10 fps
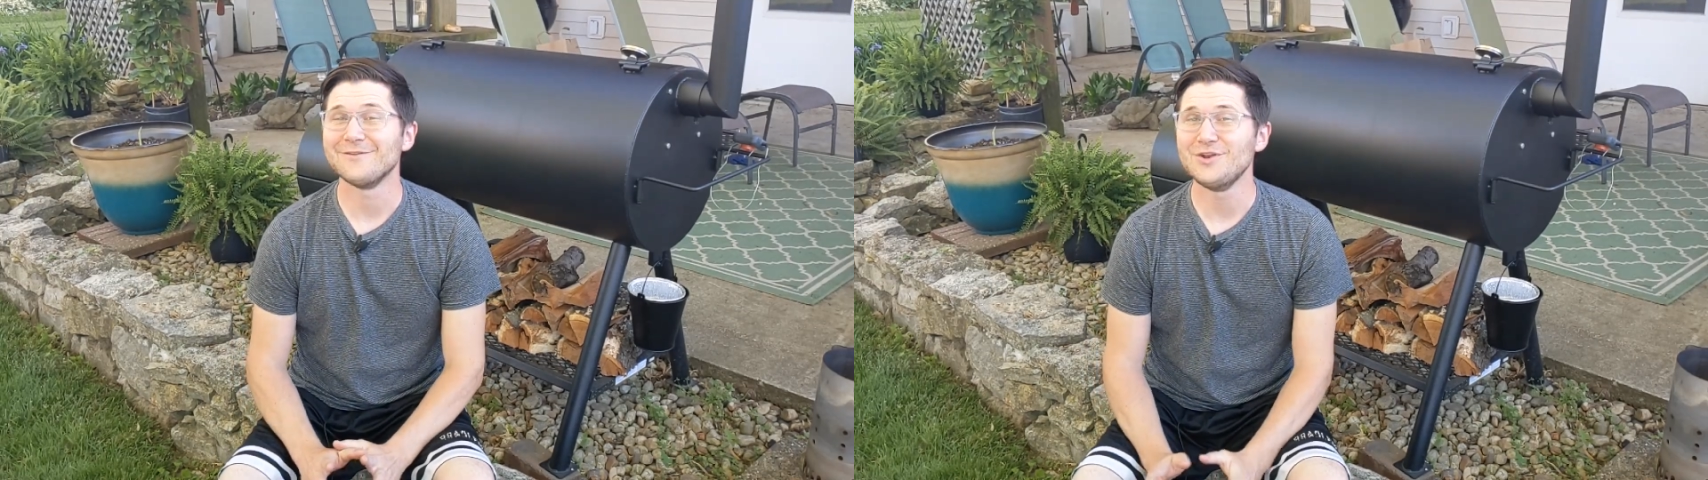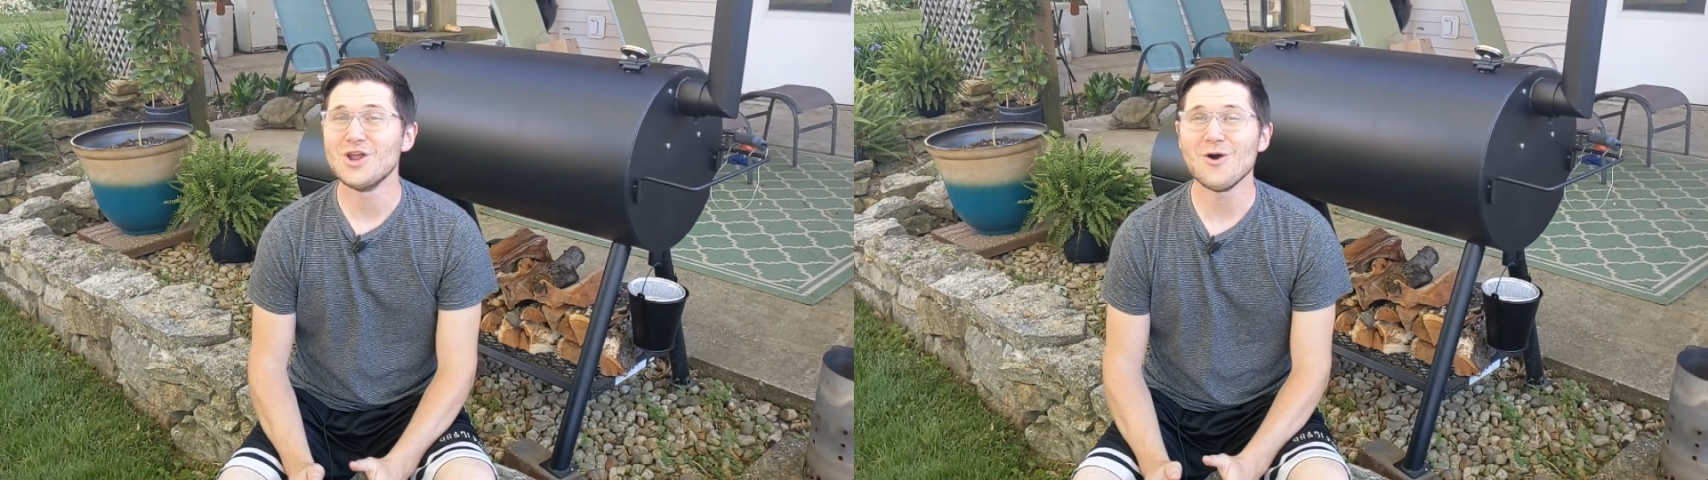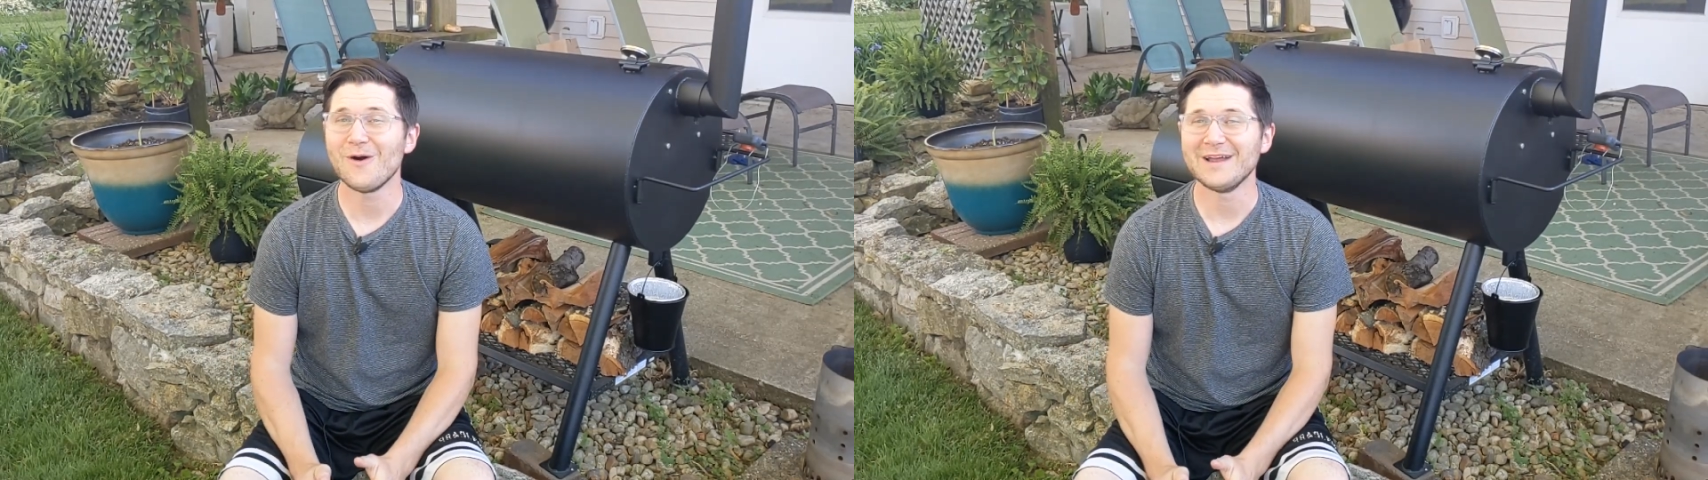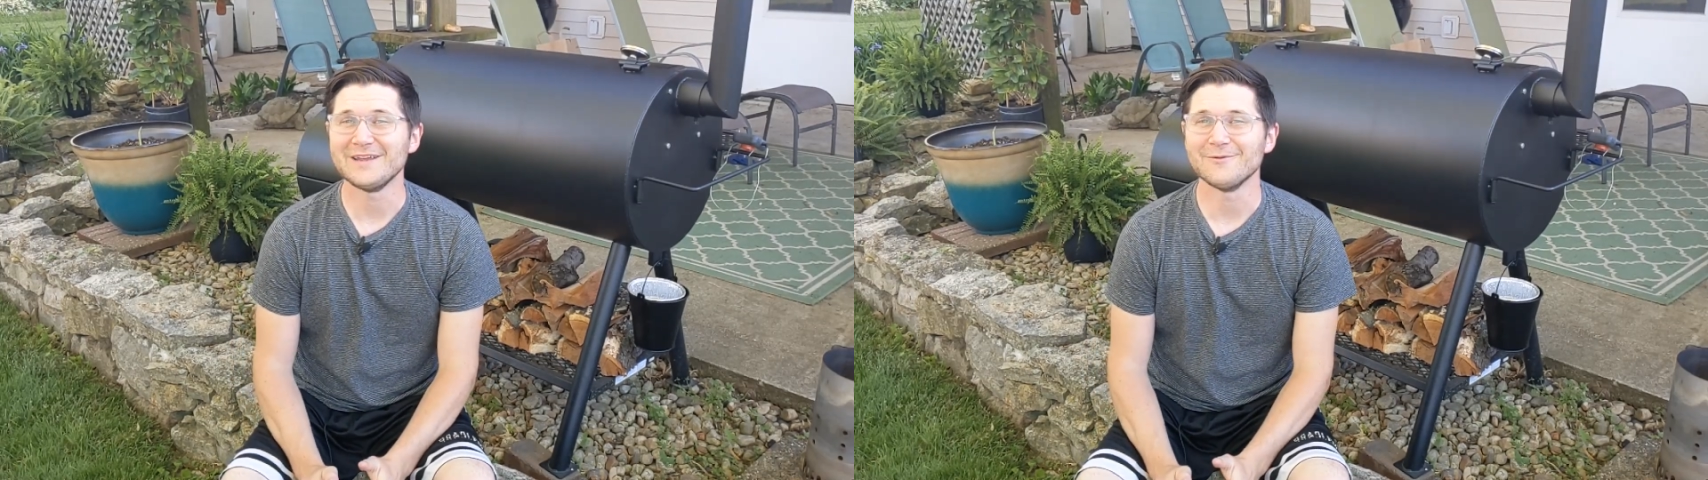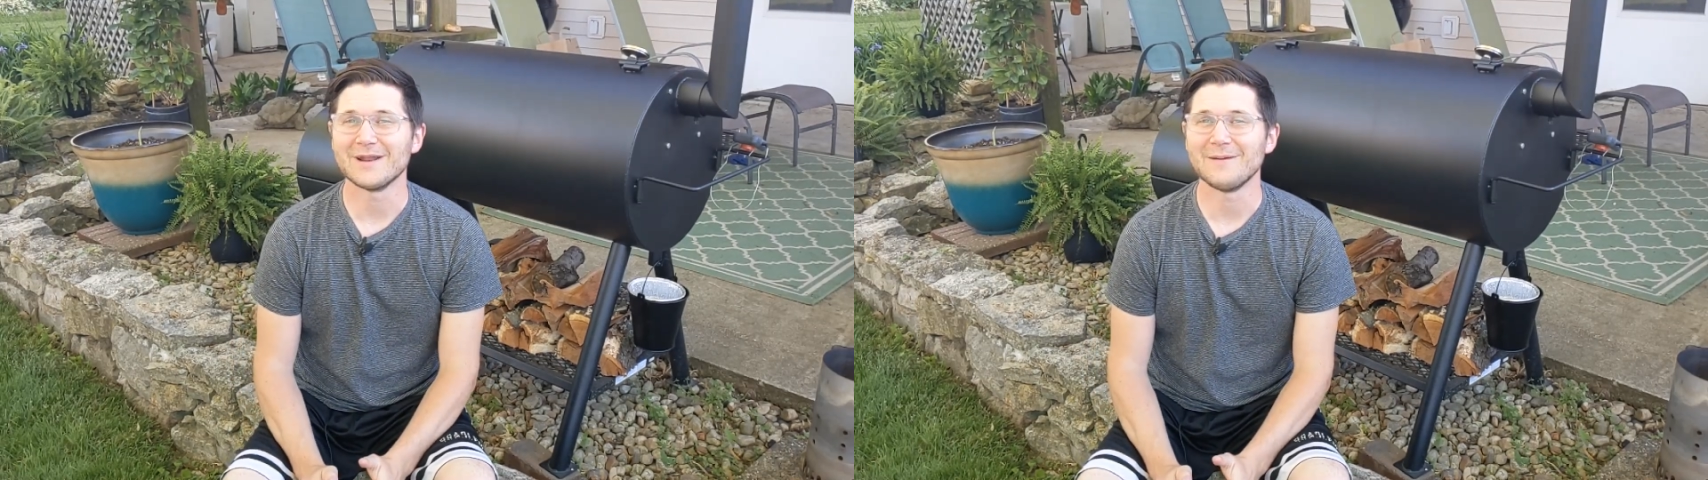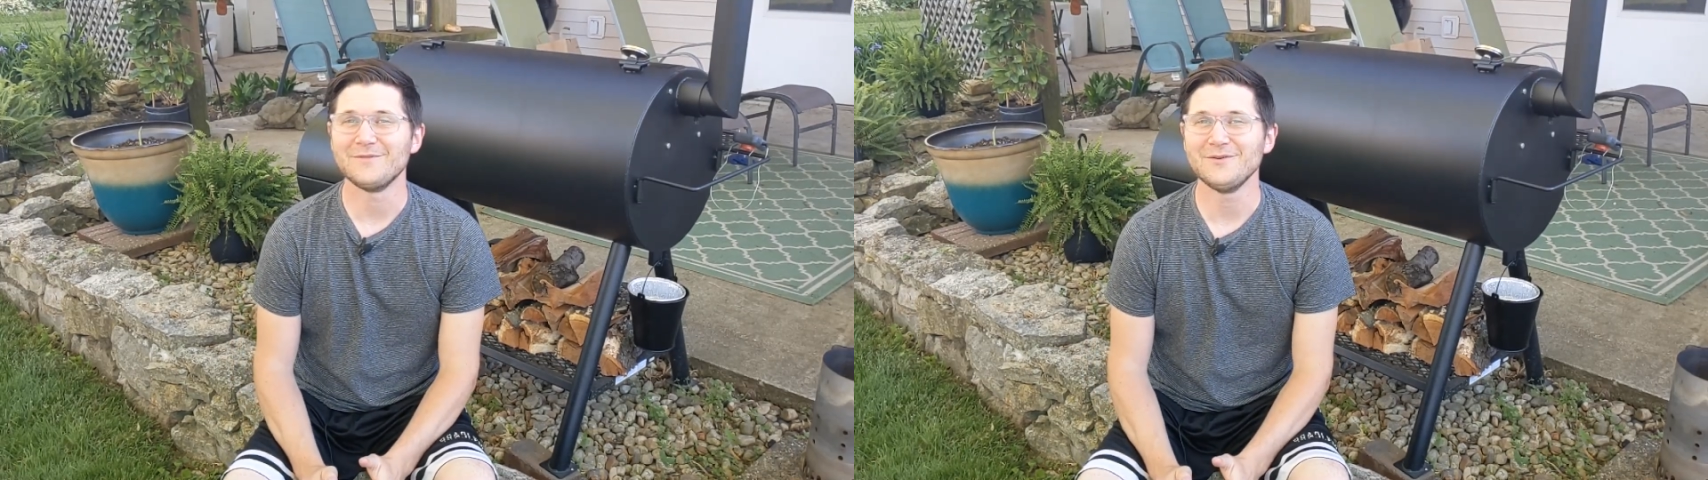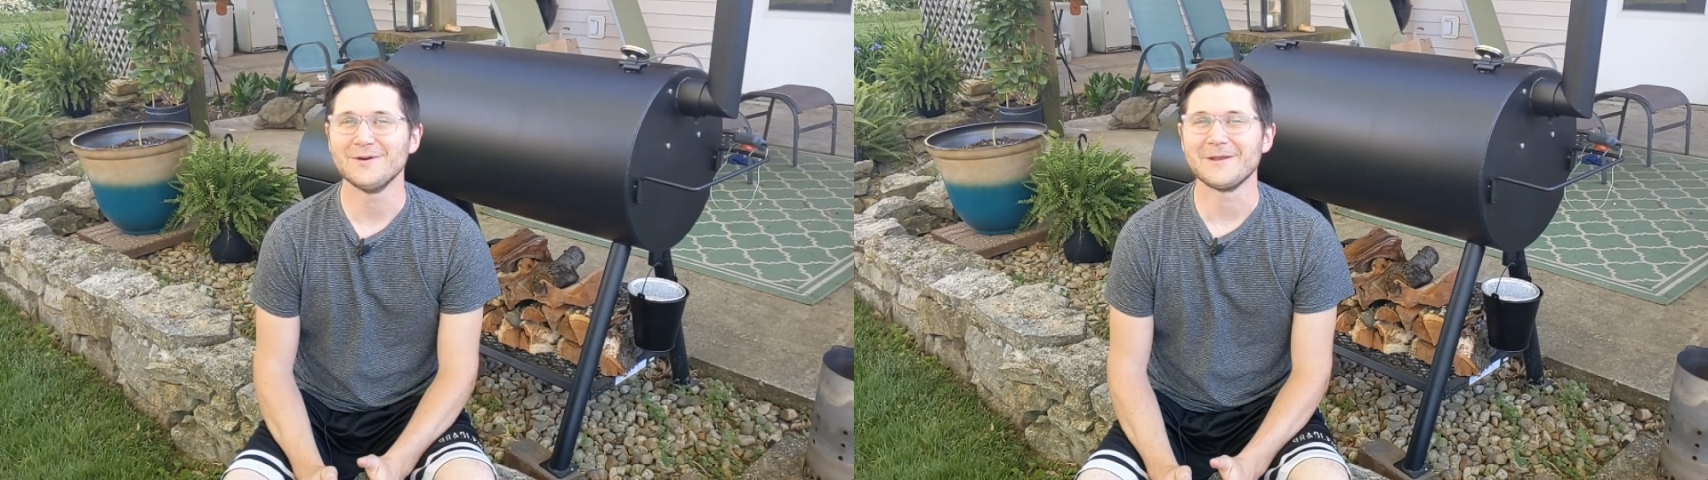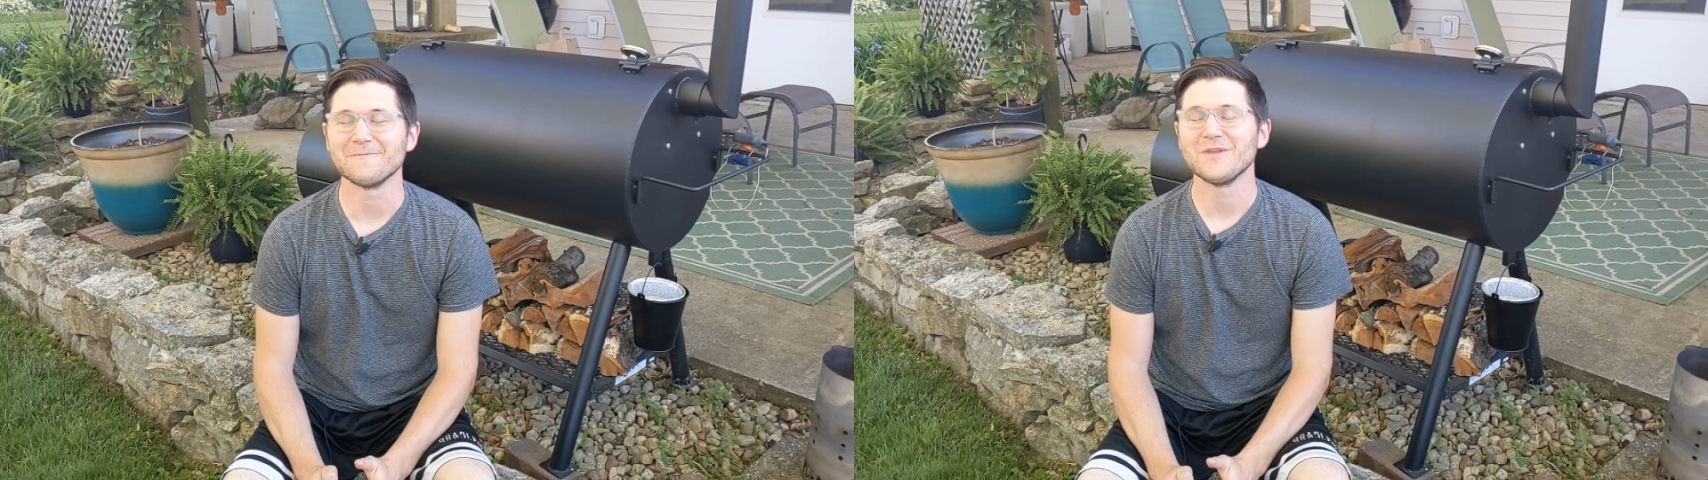no idea what I'm
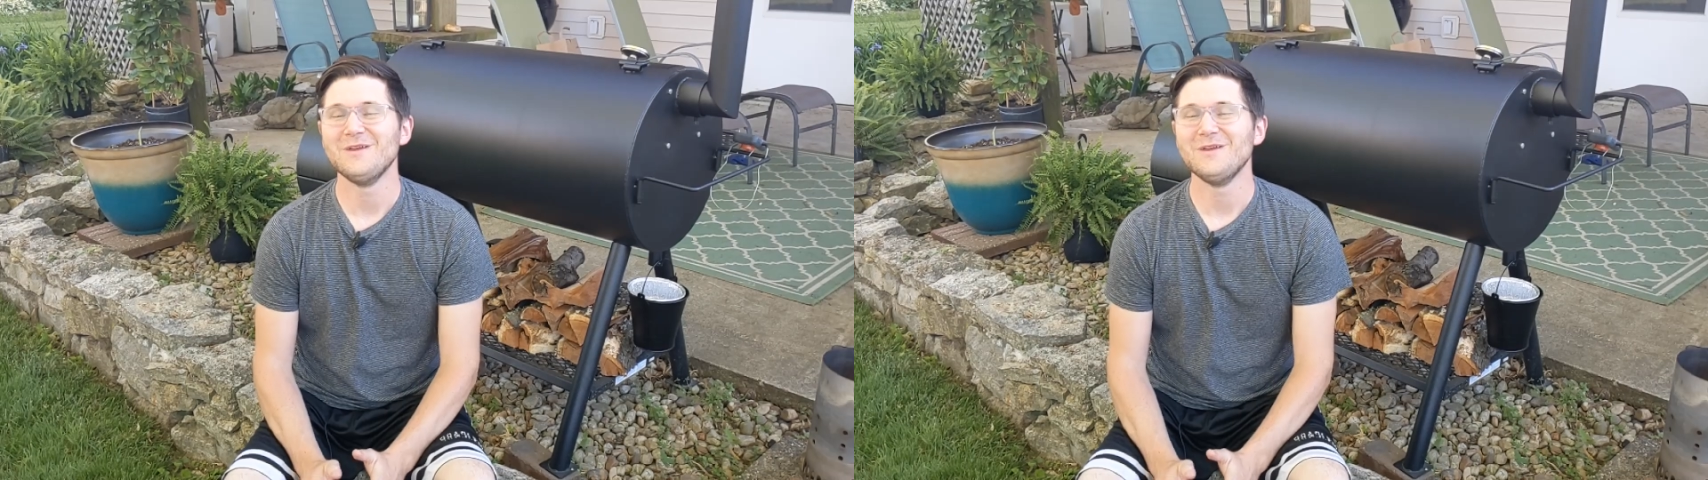doing.